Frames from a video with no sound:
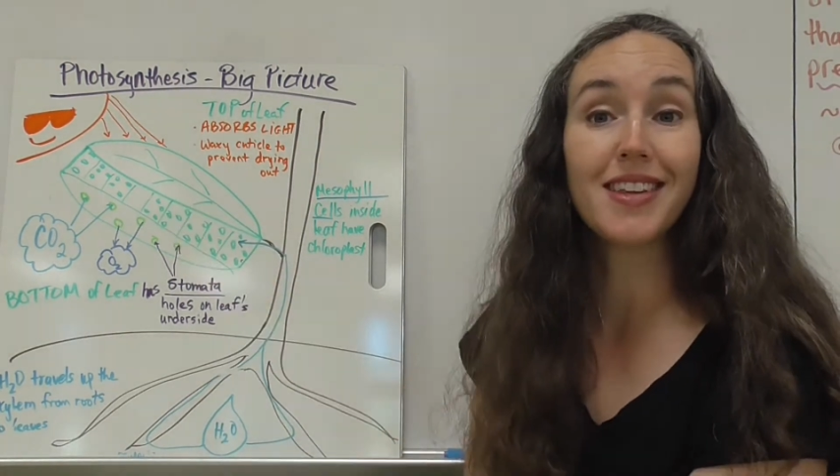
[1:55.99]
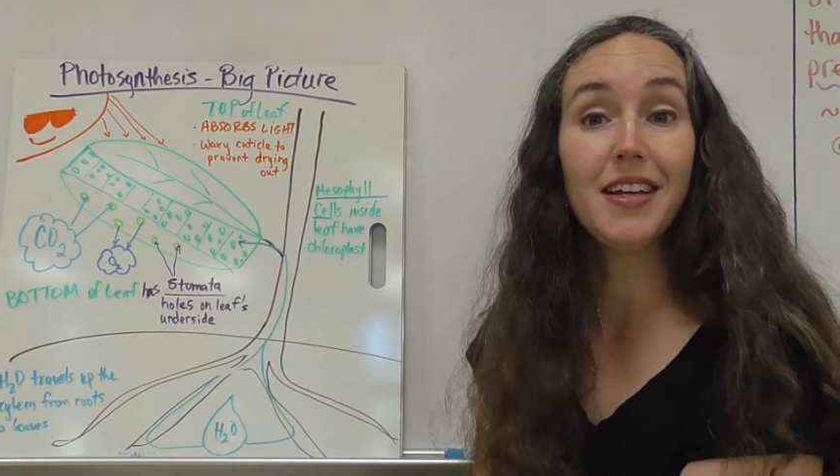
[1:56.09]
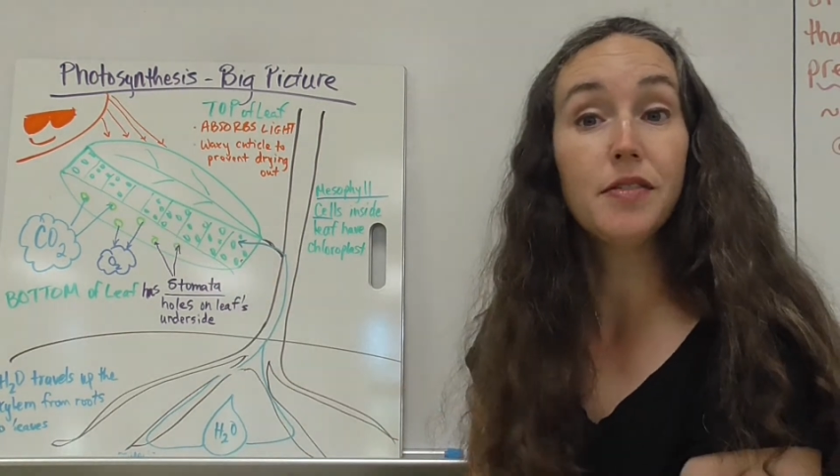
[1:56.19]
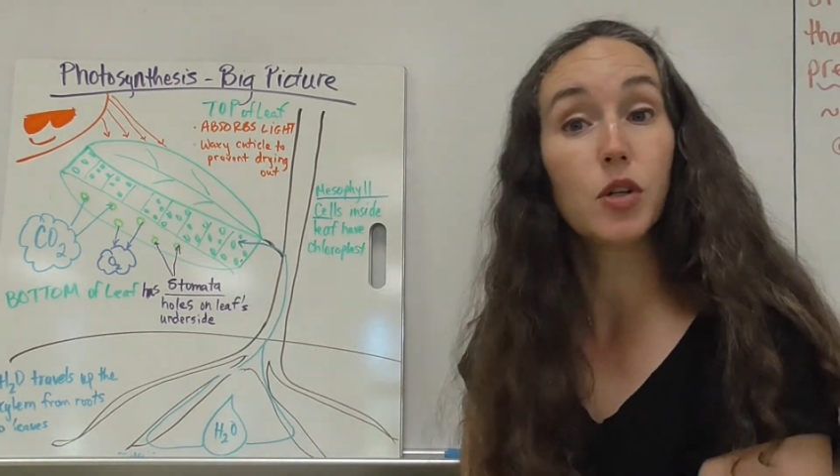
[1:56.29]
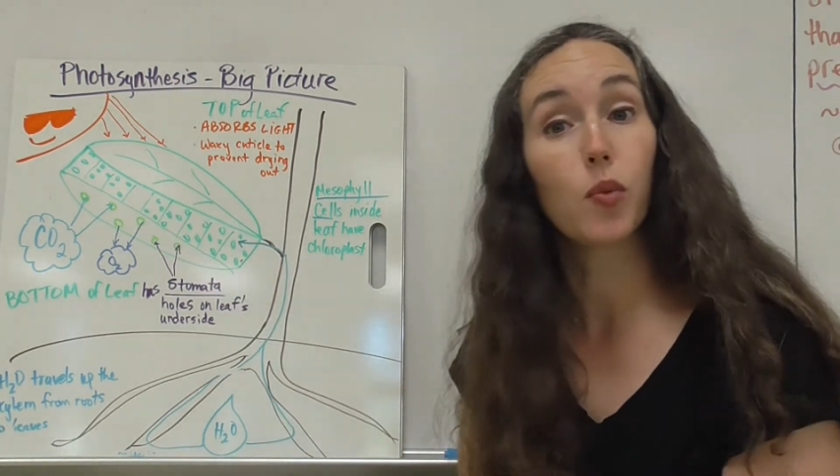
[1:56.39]

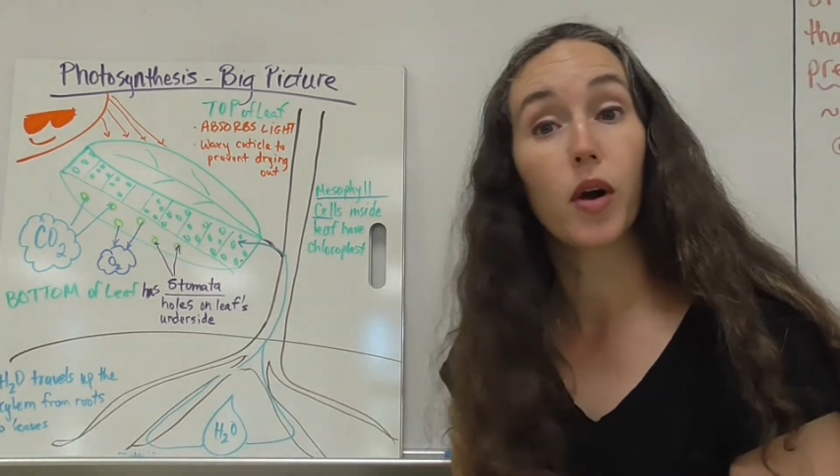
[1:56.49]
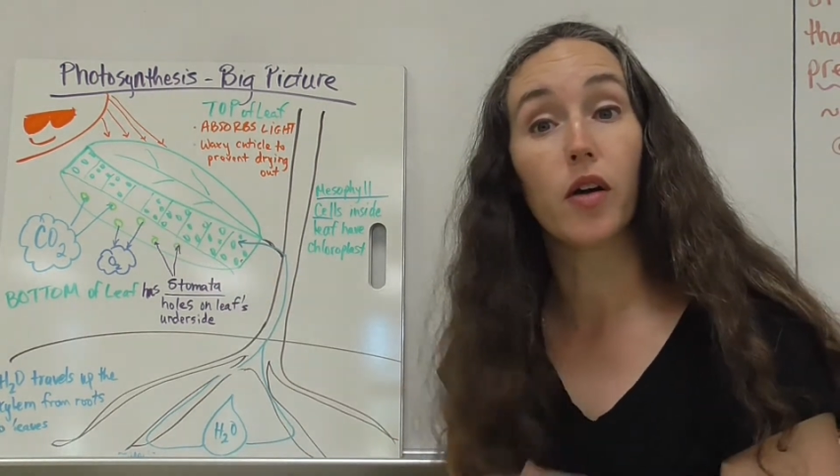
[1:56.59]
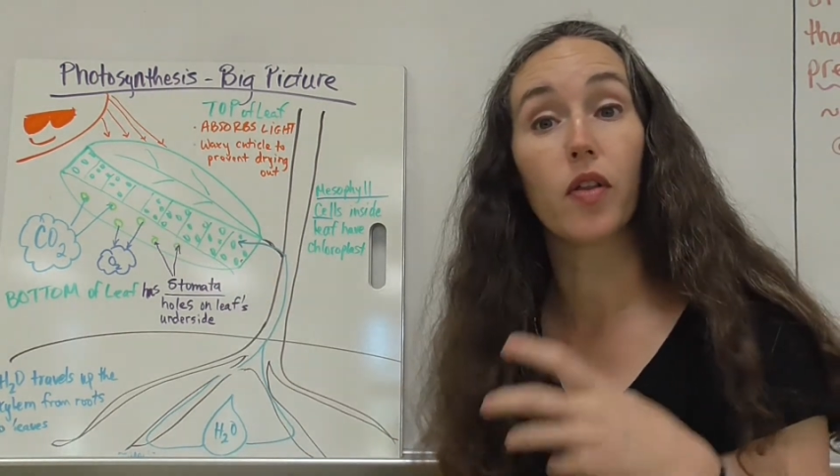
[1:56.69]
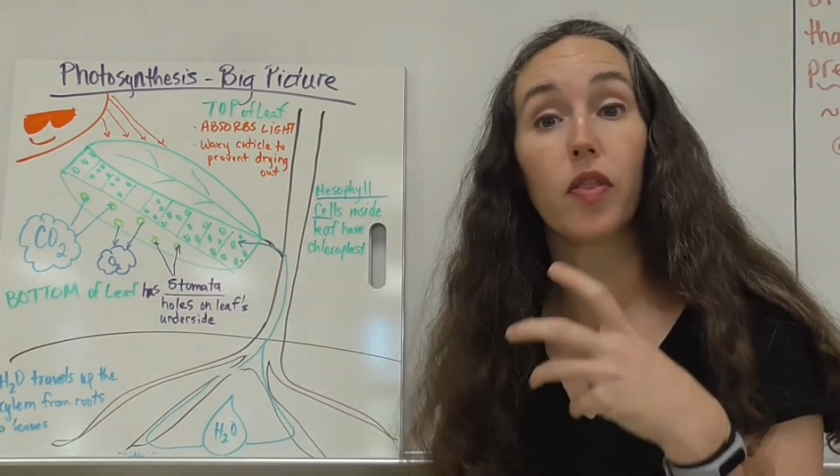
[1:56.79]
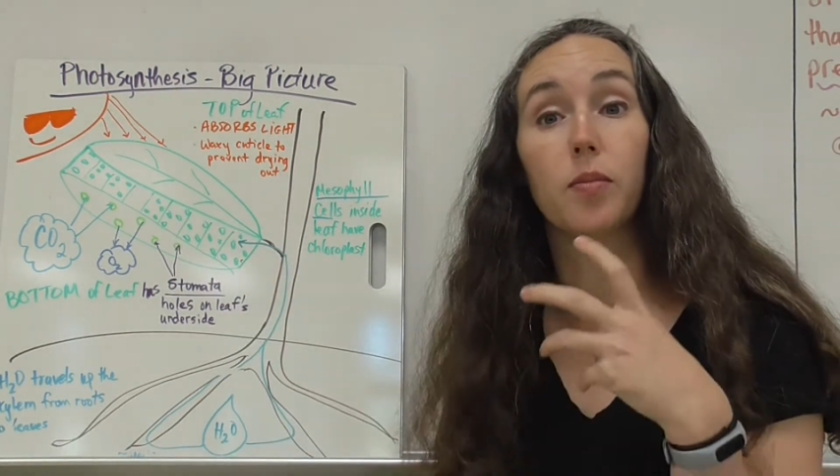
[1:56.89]
Leaves are
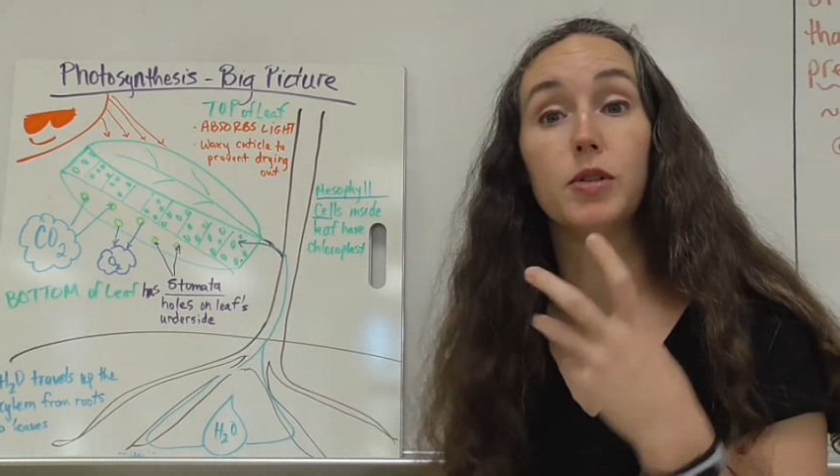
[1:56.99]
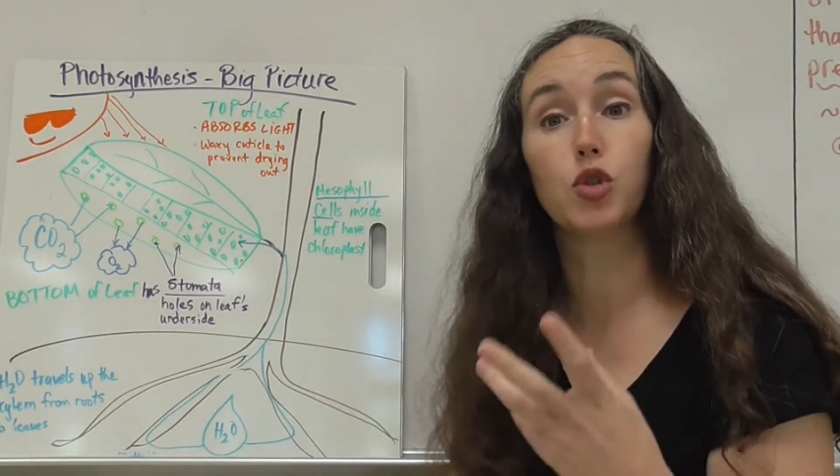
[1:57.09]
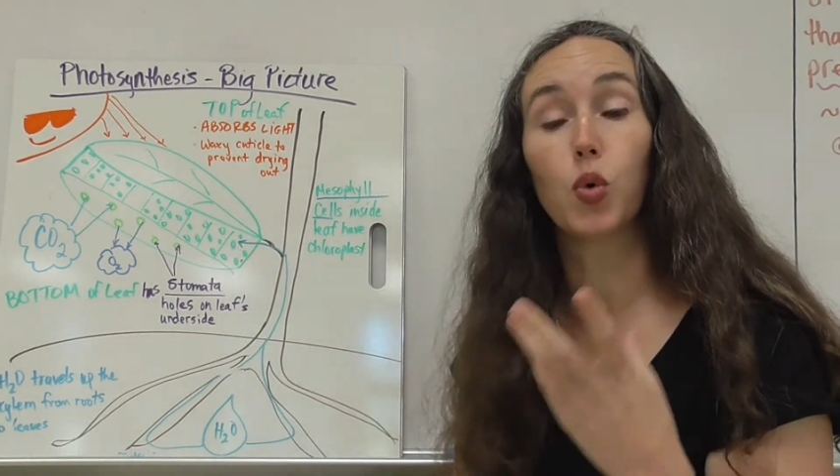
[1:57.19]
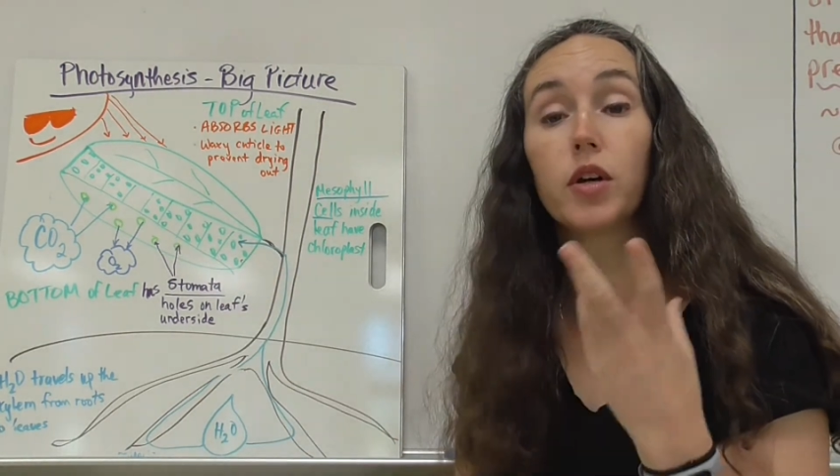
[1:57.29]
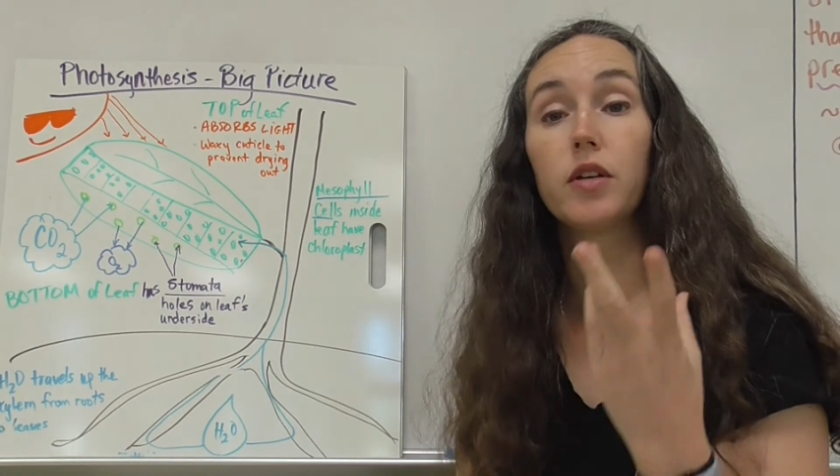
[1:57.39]
where the
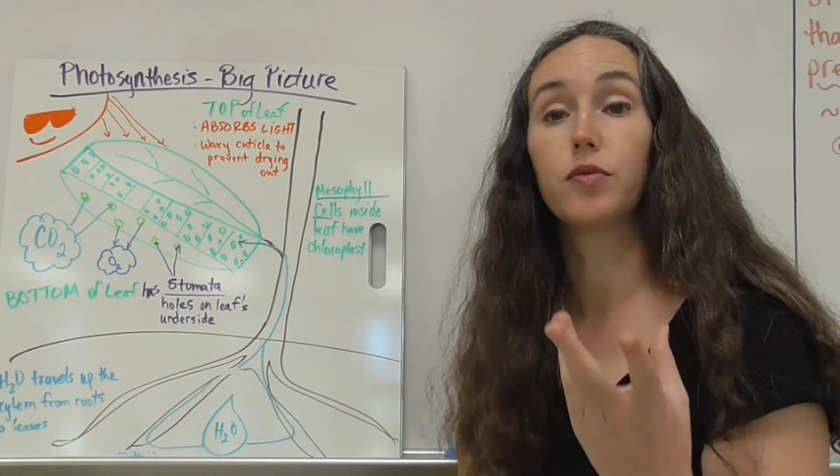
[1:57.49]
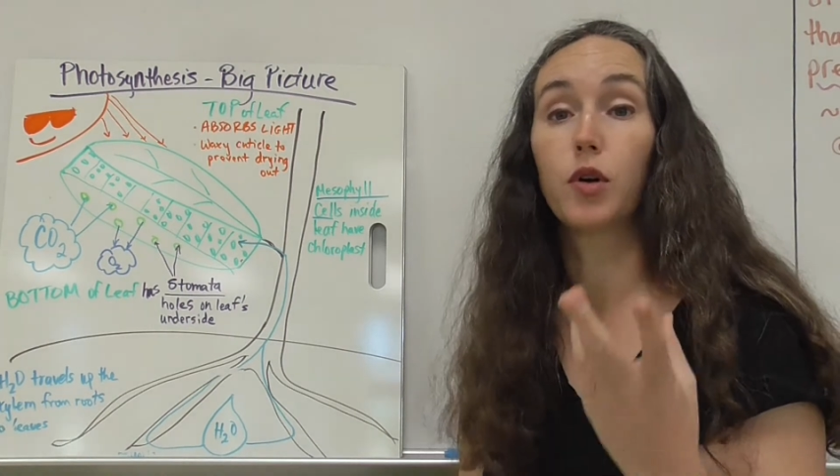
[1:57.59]
majority of